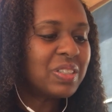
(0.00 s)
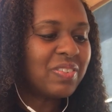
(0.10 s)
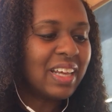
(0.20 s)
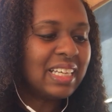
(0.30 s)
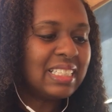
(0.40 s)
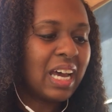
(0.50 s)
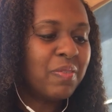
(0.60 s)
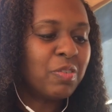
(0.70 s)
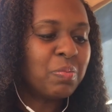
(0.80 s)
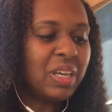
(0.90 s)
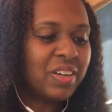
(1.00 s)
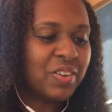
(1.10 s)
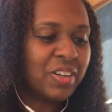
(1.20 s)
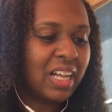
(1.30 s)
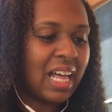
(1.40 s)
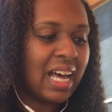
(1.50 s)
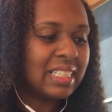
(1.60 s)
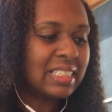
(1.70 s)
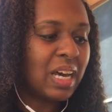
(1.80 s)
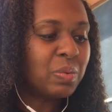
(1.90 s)
finally time for me to go to
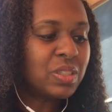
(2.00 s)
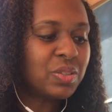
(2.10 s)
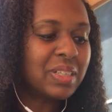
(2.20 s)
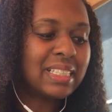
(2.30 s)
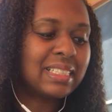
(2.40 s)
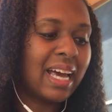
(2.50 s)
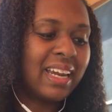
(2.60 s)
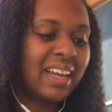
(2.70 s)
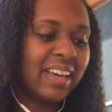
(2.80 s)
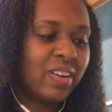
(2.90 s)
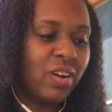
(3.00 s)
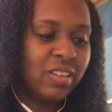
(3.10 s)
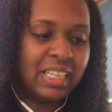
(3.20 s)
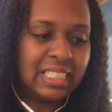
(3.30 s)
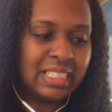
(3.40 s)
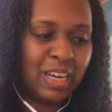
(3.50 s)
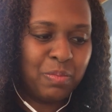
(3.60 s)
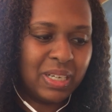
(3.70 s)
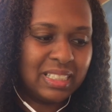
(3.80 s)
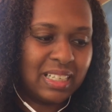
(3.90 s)
class, I was so excited I could hardly
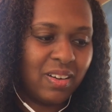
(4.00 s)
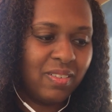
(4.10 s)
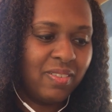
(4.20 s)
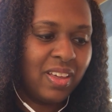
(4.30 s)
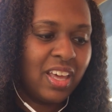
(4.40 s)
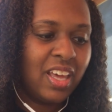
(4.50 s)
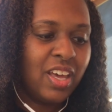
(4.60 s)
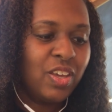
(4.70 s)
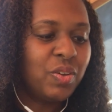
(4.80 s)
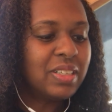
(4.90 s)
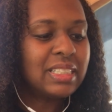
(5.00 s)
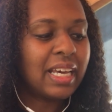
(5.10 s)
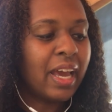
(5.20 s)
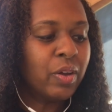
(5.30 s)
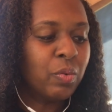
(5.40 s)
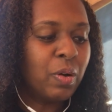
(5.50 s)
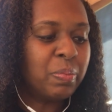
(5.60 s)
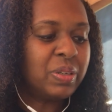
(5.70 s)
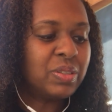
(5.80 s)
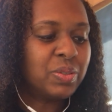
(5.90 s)
contain myself. You could say I grew
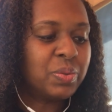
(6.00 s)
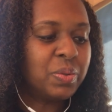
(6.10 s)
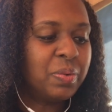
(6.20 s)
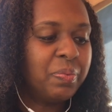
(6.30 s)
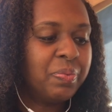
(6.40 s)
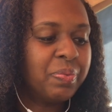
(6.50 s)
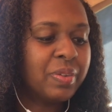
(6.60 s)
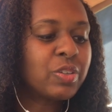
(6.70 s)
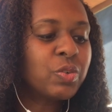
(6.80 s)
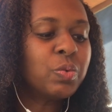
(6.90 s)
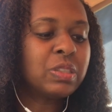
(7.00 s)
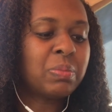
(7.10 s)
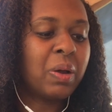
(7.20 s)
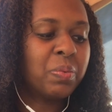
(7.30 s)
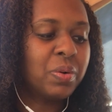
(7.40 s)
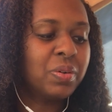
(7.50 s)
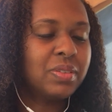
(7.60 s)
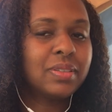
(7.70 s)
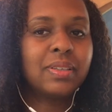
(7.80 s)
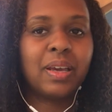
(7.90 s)
up in school. The school was my
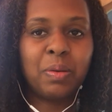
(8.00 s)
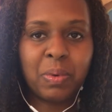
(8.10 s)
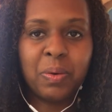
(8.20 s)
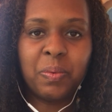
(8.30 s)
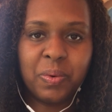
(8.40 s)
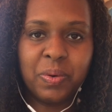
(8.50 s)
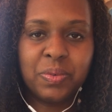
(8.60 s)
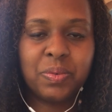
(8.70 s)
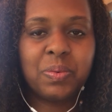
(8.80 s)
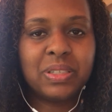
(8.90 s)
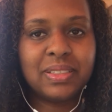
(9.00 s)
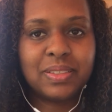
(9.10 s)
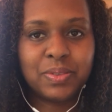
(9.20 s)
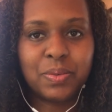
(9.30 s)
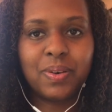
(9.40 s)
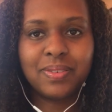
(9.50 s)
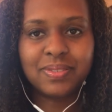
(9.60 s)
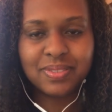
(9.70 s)
world, and my world was the school.